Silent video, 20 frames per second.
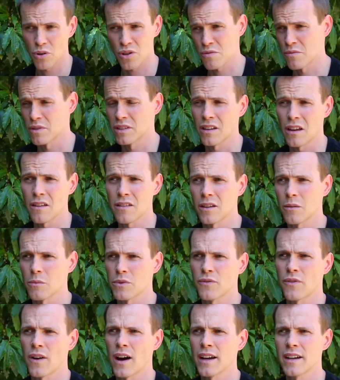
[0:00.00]
brushing my teeth and it
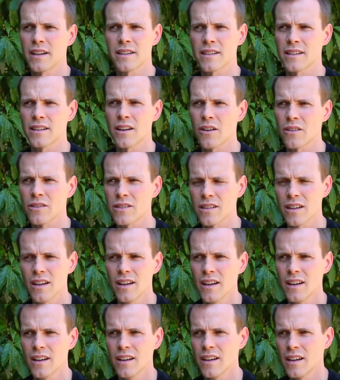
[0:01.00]
was fine. He said, no,
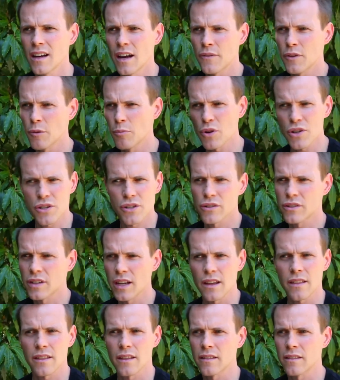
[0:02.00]
if you're brushing your
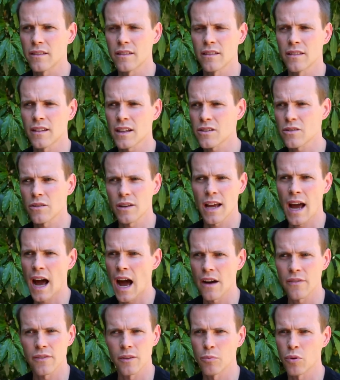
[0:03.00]
teeth, that's only
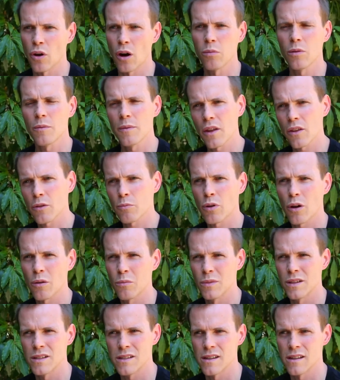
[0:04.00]
half the problem. The other
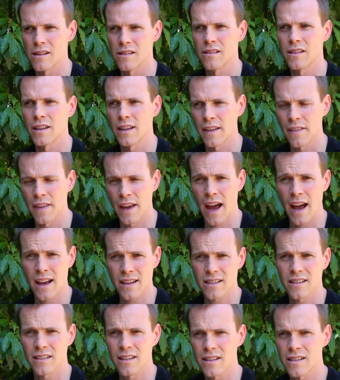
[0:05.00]
problem is the
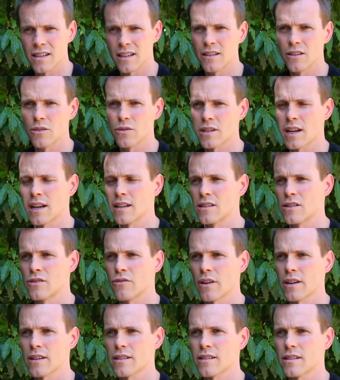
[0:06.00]
acid that's in those kinds of
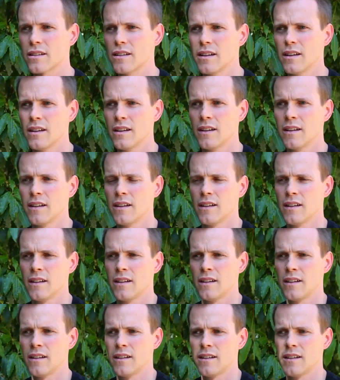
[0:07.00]
drinks.
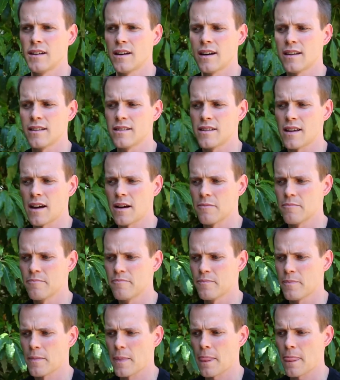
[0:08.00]
And
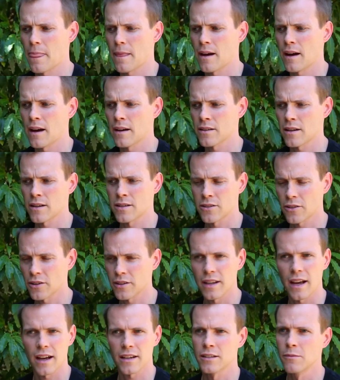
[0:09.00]
I
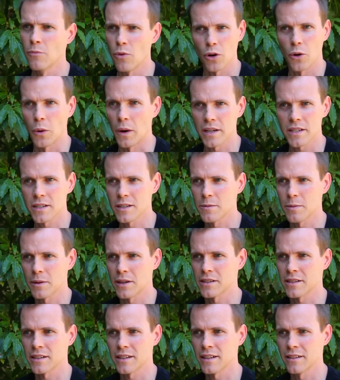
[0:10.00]
started asking more questions,
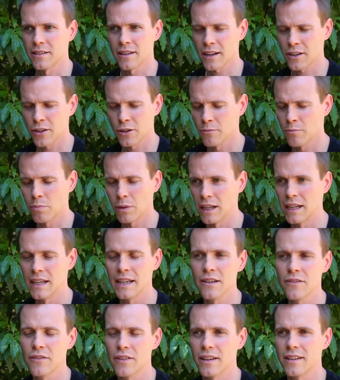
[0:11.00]
because I couldn't
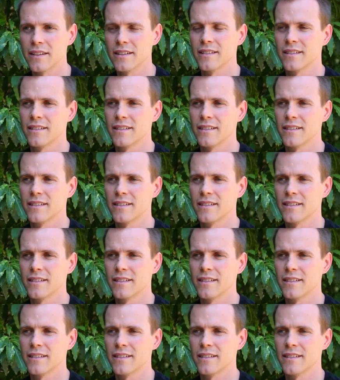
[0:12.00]
believe that